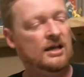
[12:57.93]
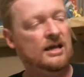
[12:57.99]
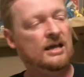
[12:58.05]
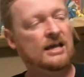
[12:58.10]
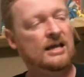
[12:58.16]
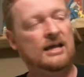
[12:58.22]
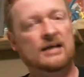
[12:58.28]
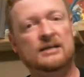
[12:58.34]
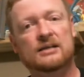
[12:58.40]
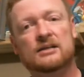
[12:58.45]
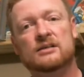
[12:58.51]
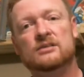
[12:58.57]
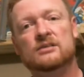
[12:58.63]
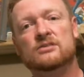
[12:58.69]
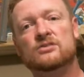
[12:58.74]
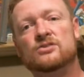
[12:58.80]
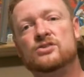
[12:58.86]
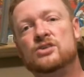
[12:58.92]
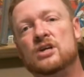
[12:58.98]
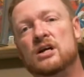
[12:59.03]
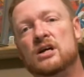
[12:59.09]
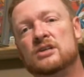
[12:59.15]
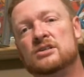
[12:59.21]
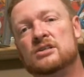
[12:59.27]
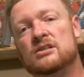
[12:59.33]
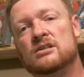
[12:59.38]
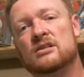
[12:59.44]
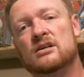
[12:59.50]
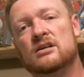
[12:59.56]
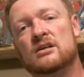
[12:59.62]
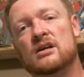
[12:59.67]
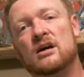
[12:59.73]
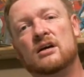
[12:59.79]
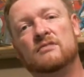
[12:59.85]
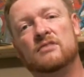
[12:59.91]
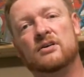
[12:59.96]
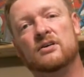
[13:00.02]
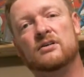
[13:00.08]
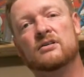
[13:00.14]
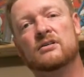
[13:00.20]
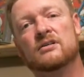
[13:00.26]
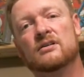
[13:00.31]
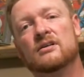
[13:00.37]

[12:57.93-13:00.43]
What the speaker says: And just the cover.